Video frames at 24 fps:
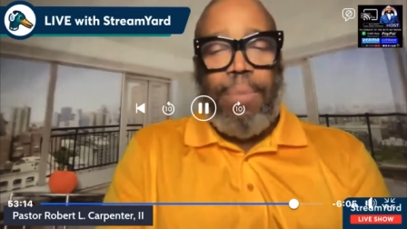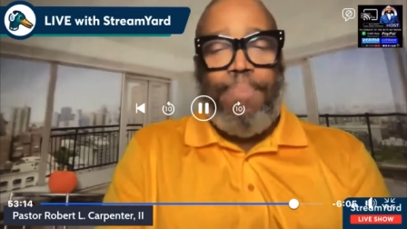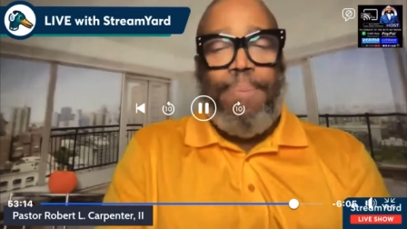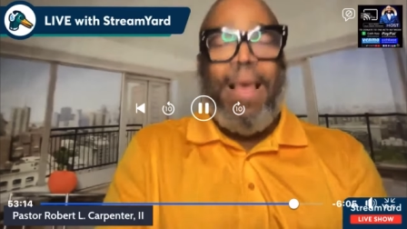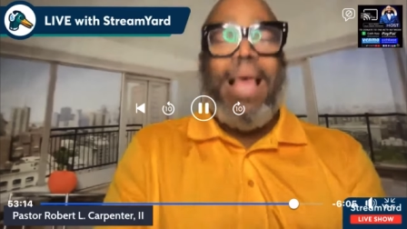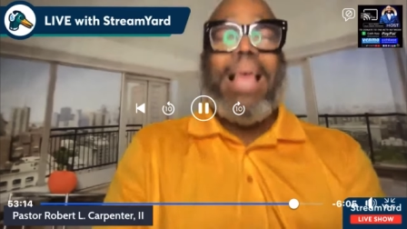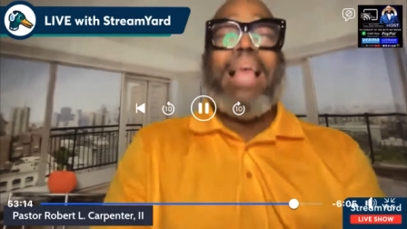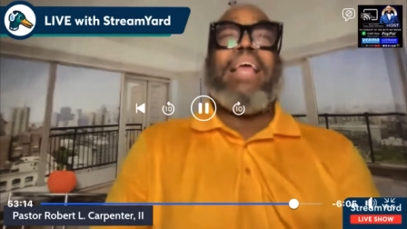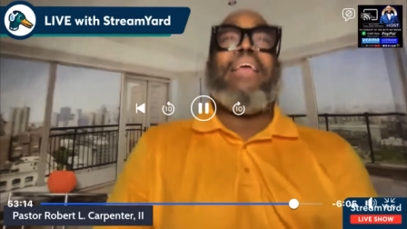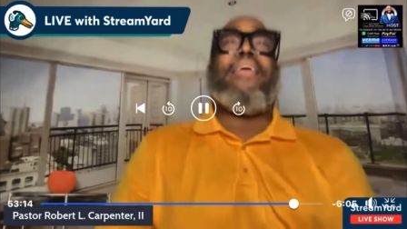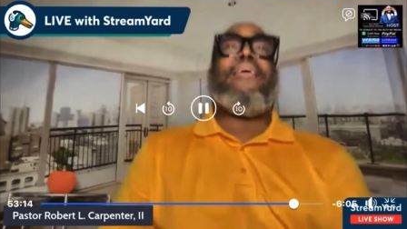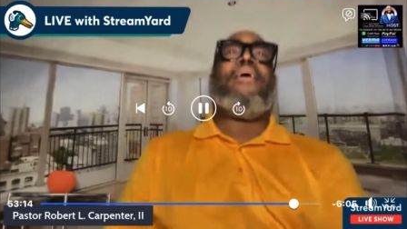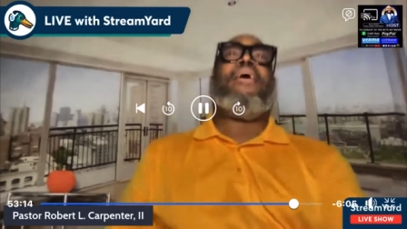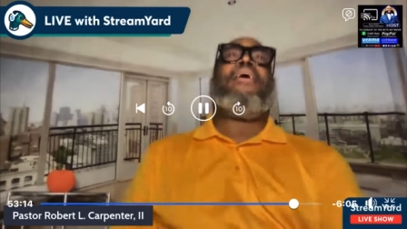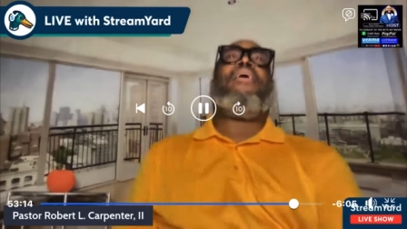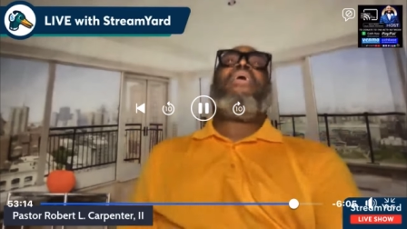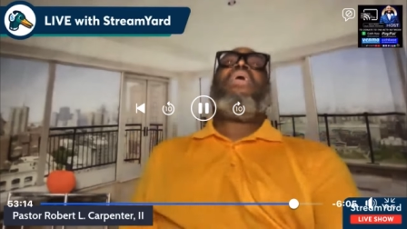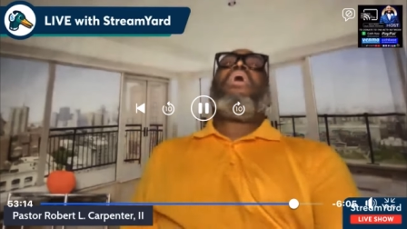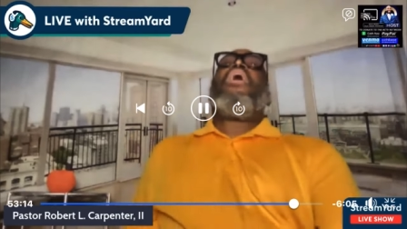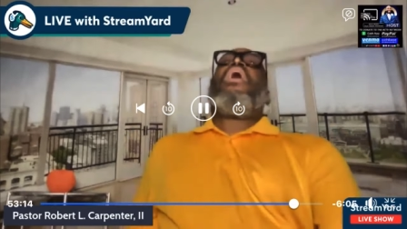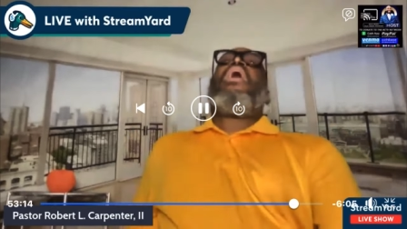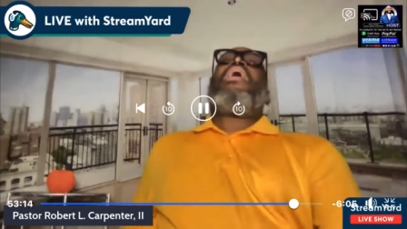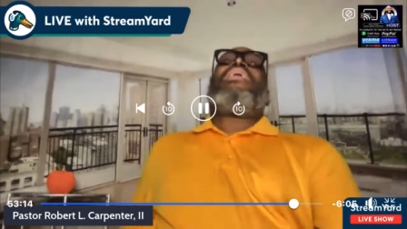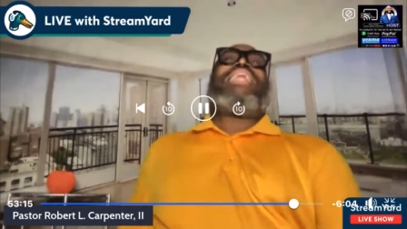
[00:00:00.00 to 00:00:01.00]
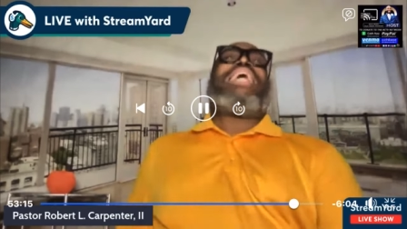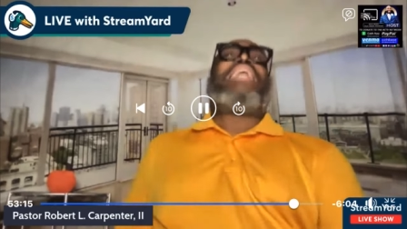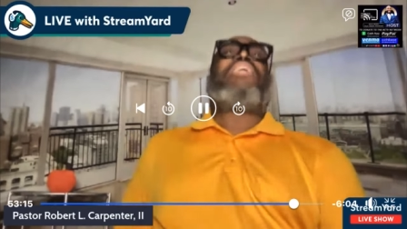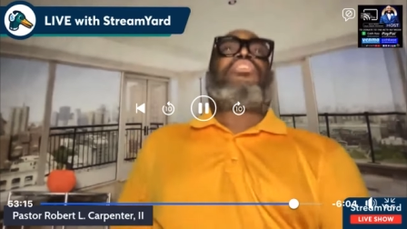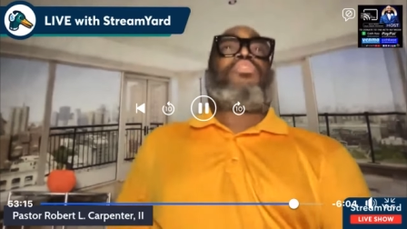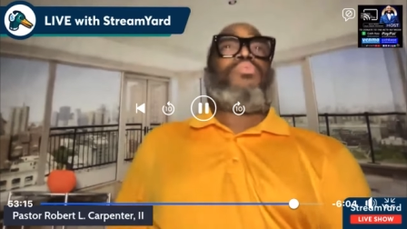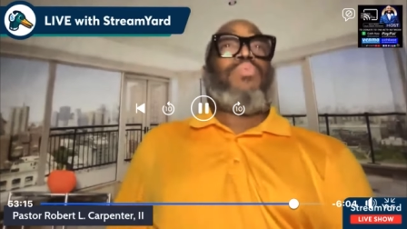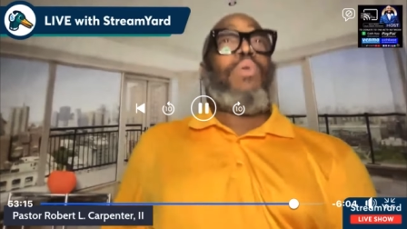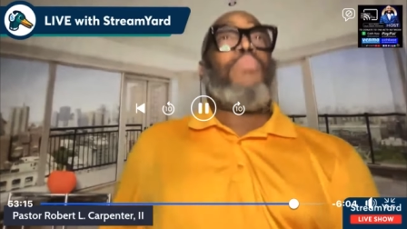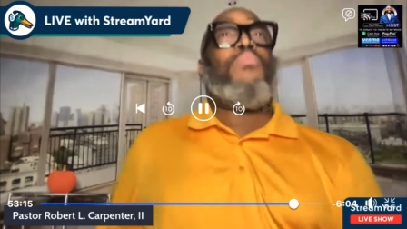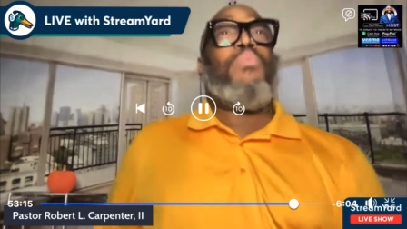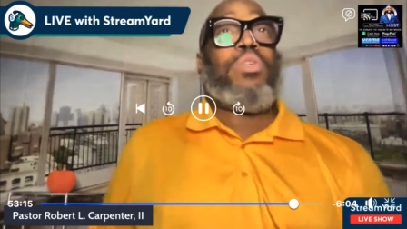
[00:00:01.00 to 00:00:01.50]
to pay. Uh.
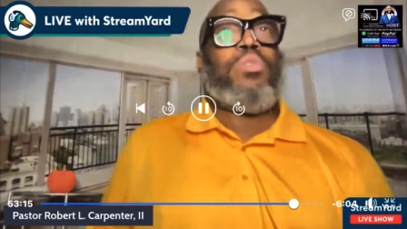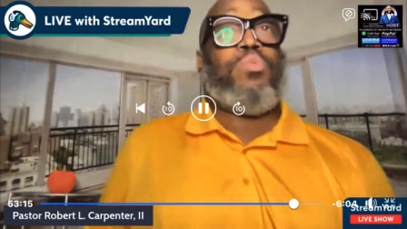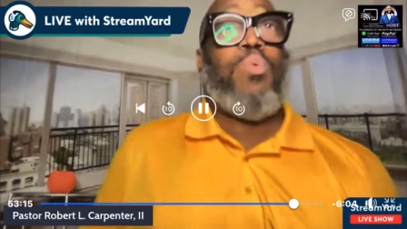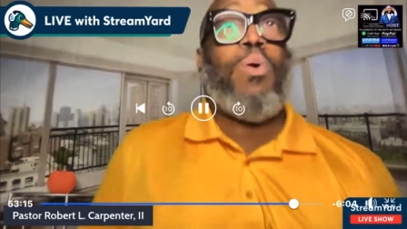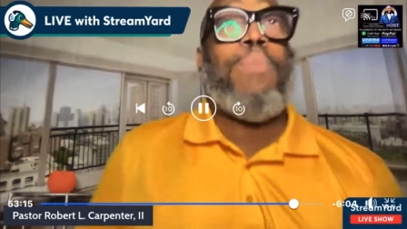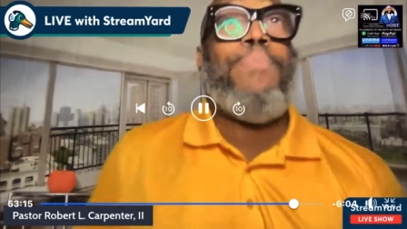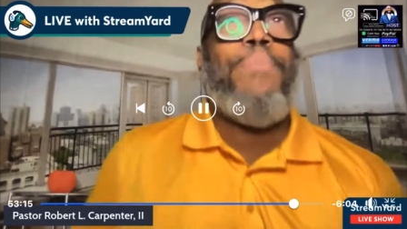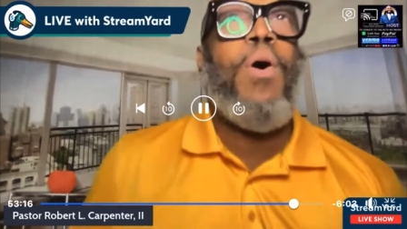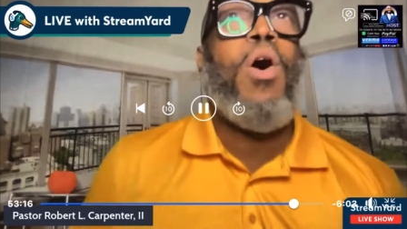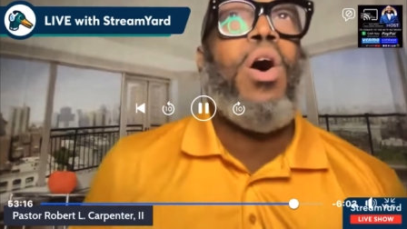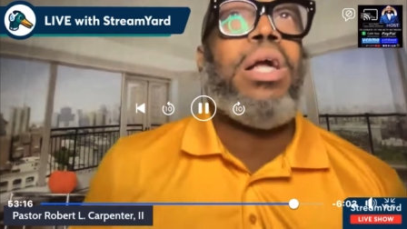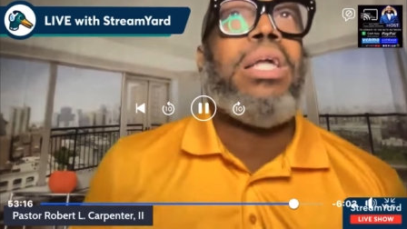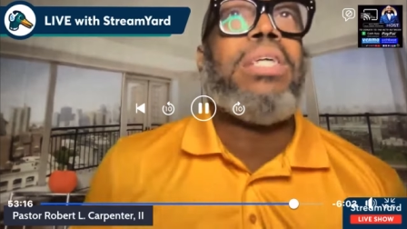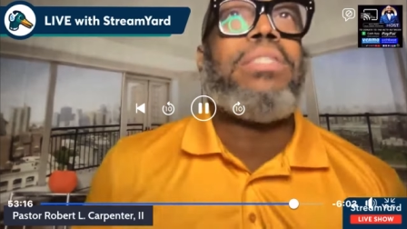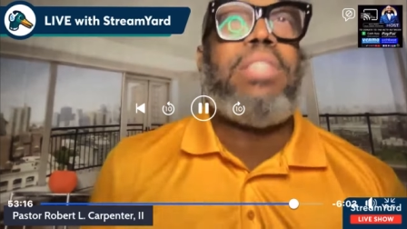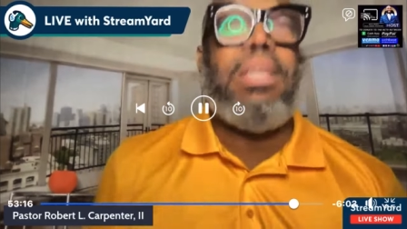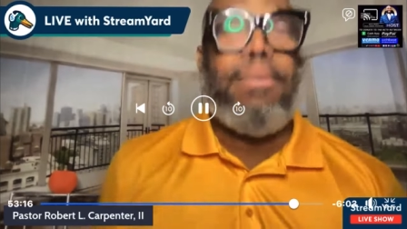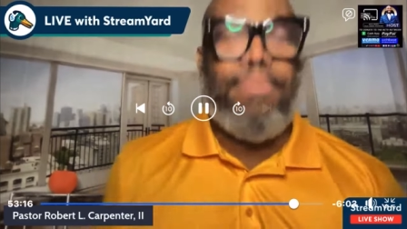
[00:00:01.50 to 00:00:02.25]
that's what was reported